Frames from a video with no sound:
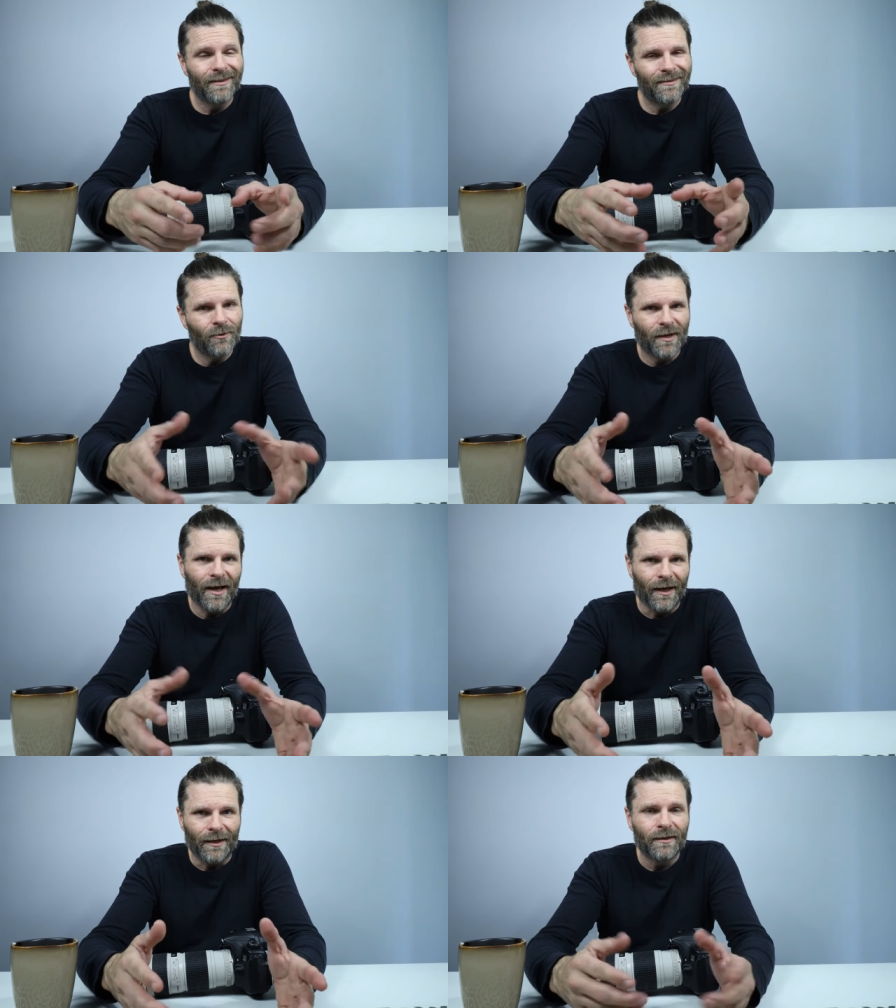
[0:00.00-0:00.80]
It's
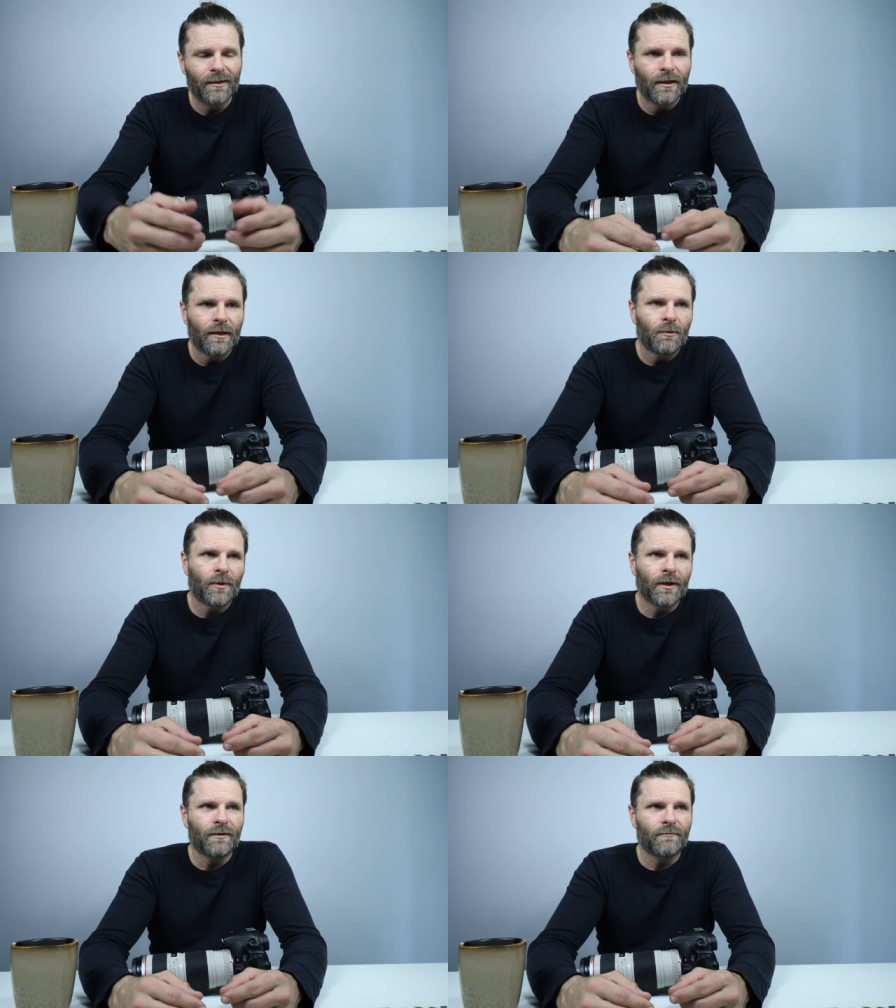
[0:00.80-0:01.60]
okay.
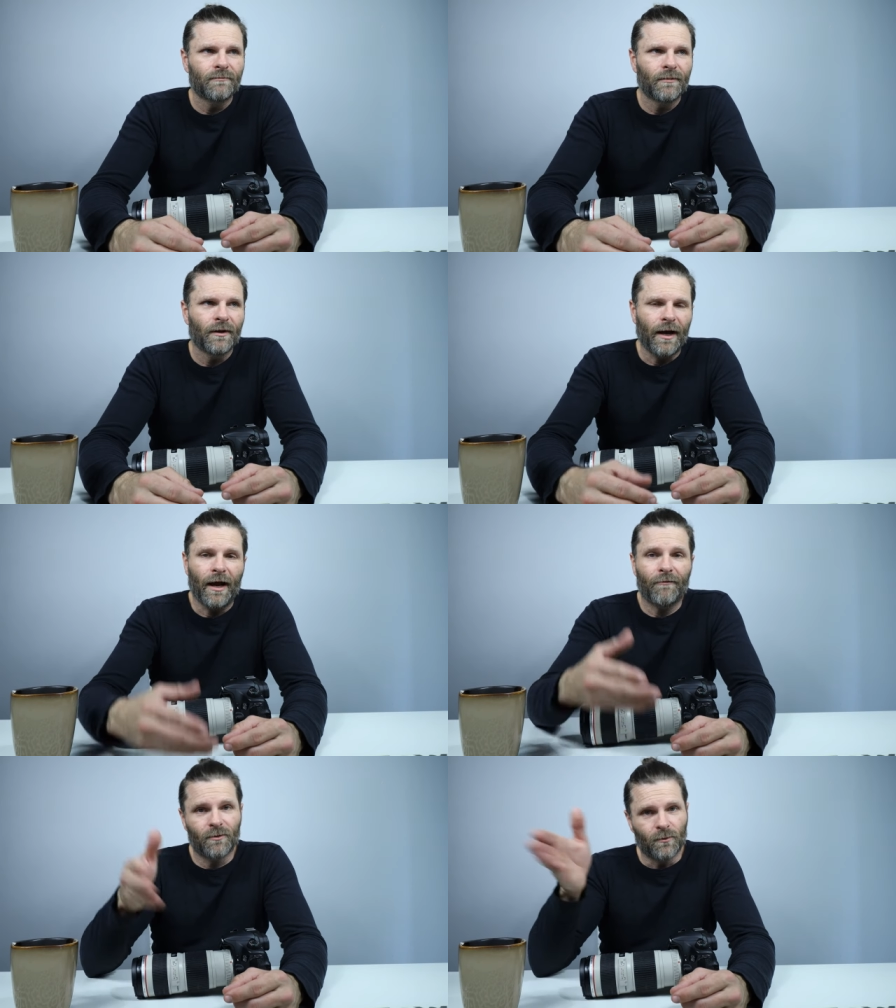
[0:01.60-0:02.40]
But
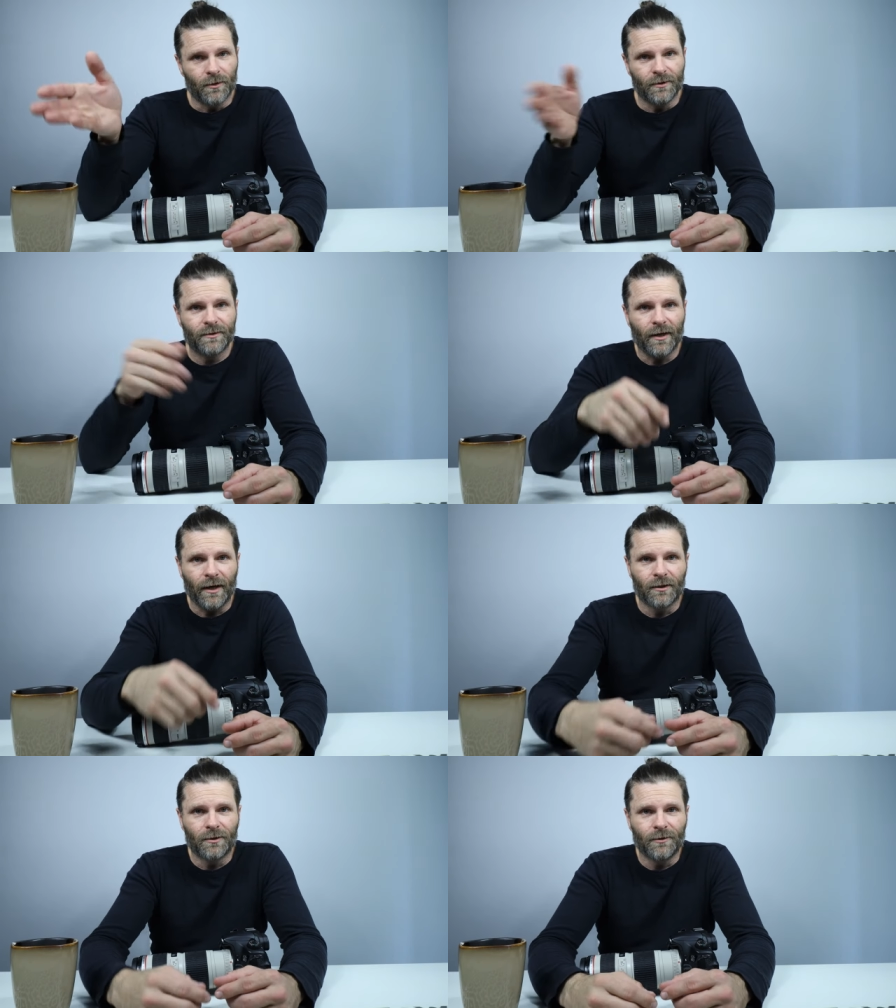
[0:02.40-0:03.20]
afterwards,
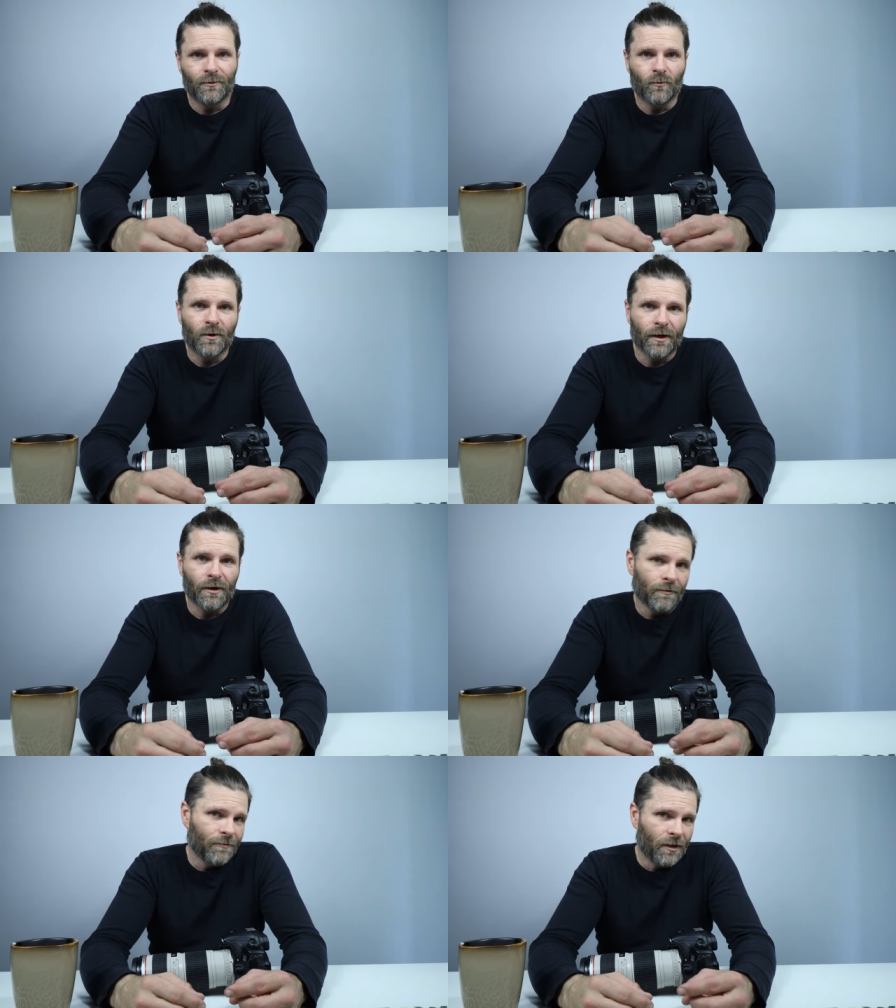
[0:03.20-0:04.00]
I learned what I
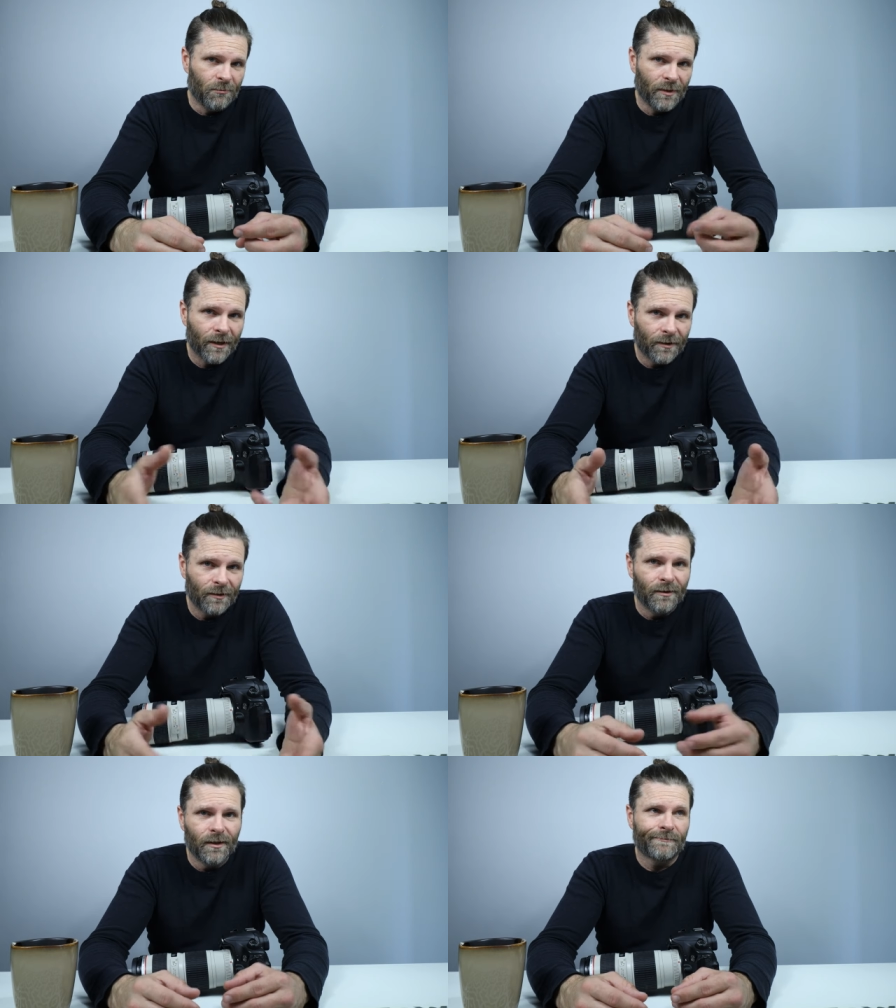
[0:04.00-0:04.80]
could have done
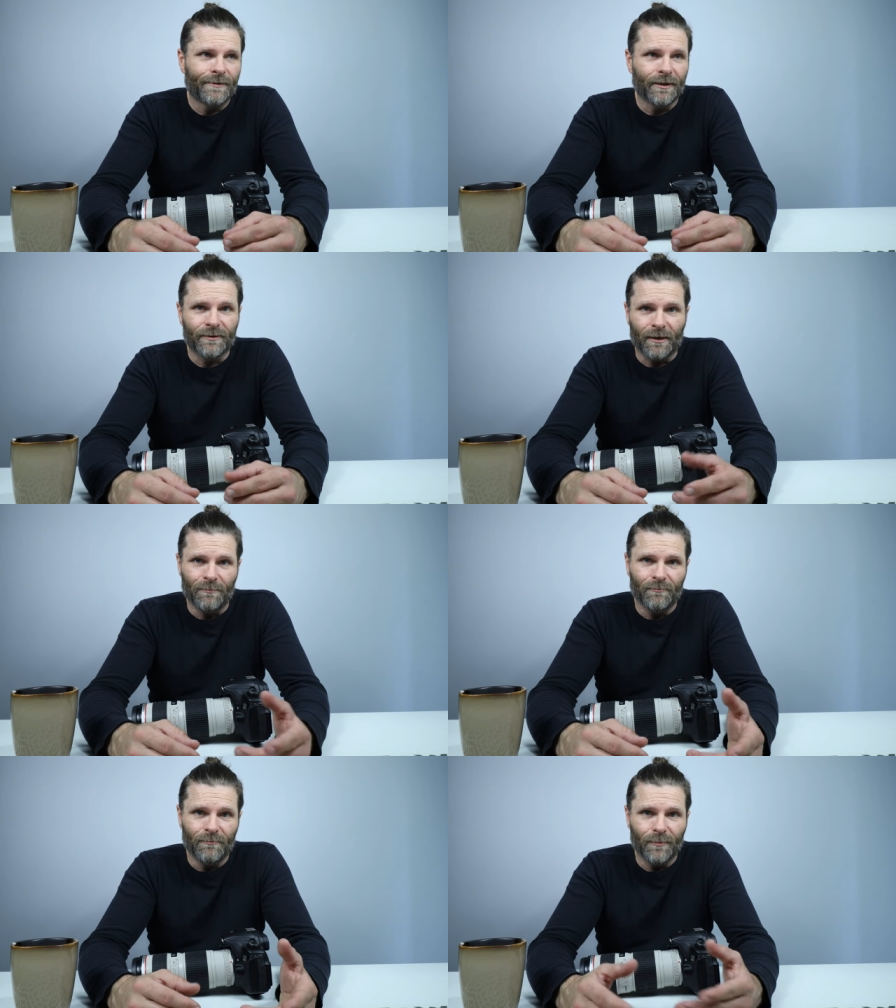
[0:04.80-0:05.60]
better, things
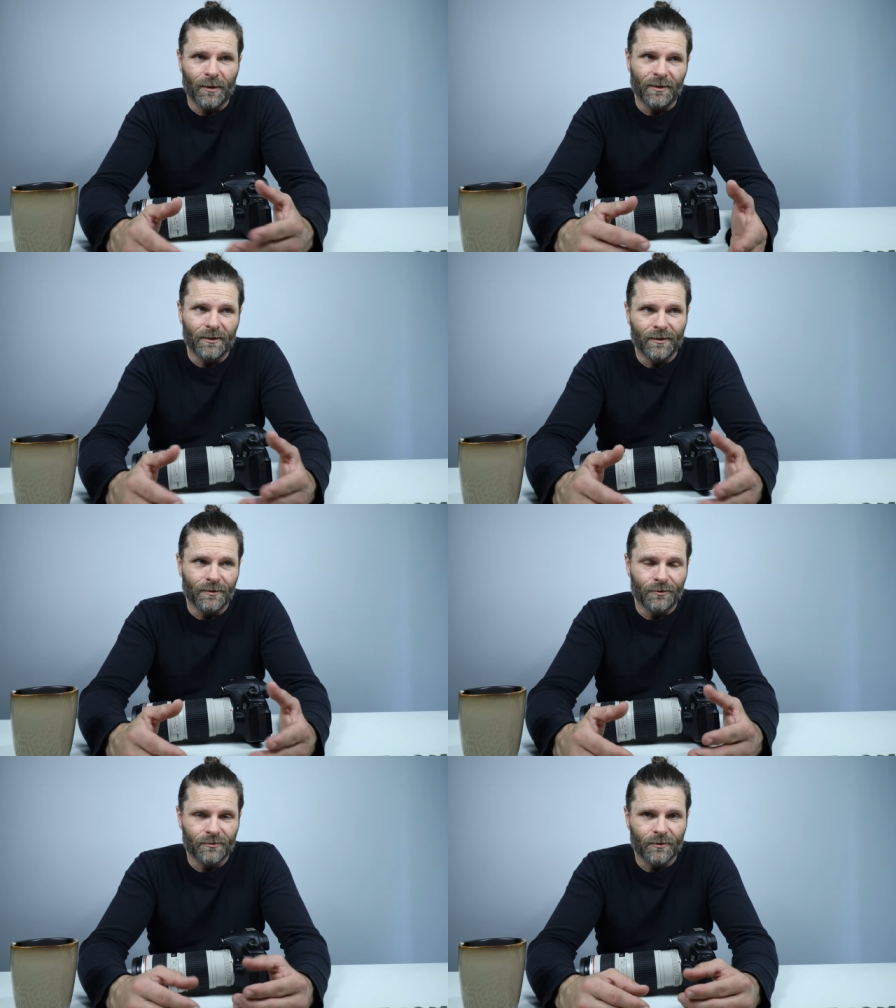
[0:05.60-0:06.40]
I maybe
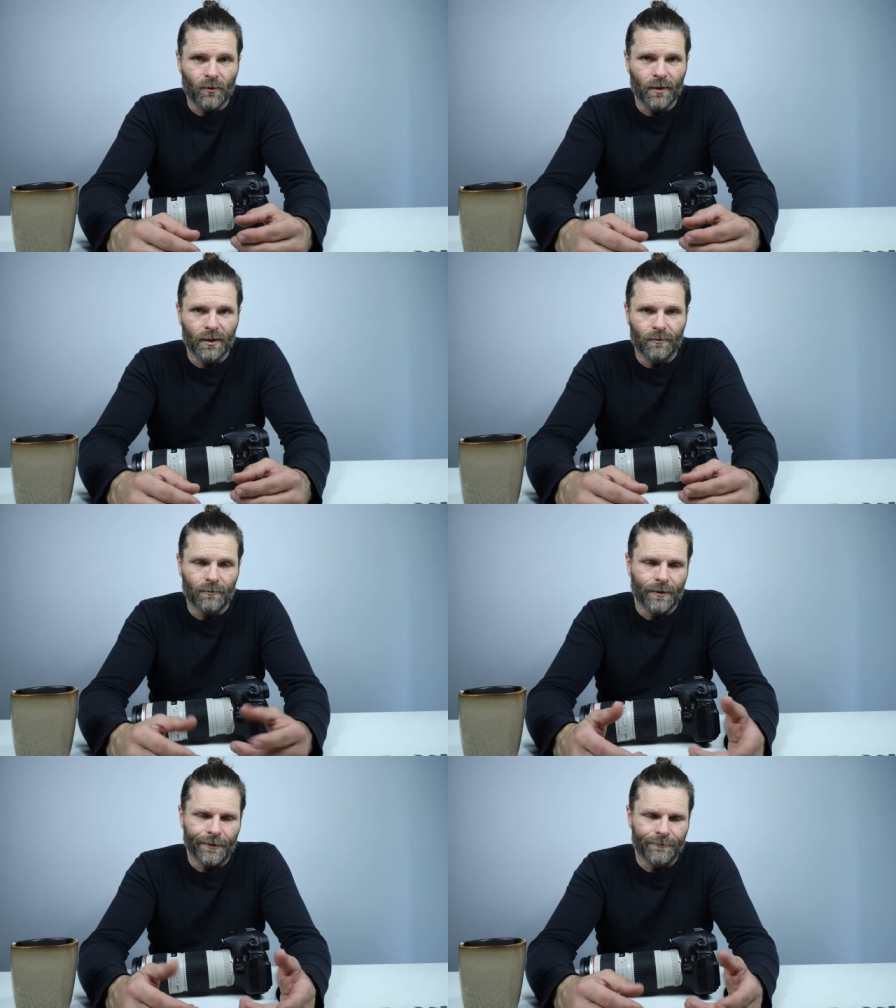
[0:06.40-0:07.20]
didn't do so well,
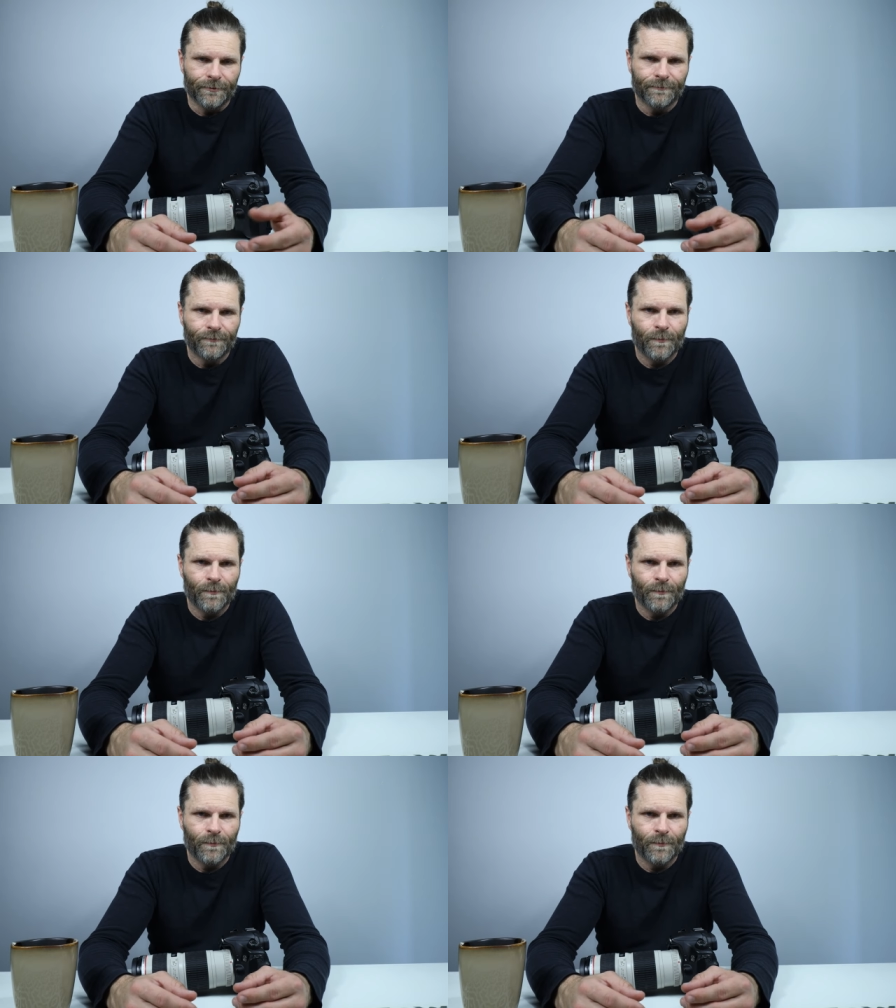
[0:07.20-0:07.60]
whatever.